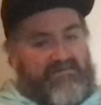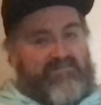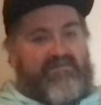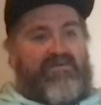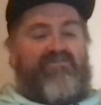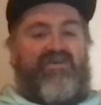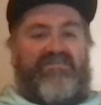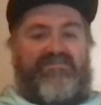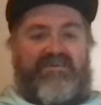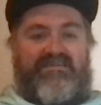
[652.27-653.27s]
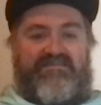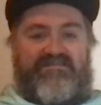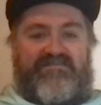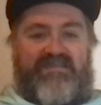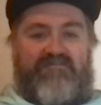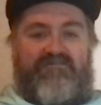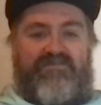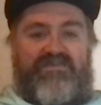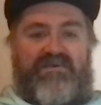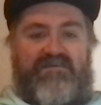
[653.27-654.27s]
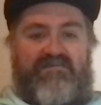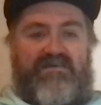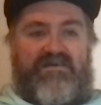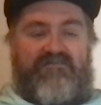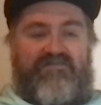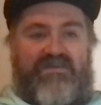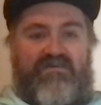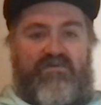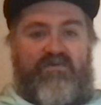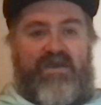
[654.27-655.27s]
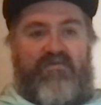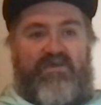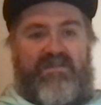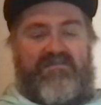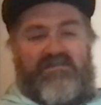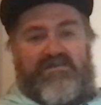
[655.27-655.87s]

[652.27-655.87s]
congratulations to them for their away win.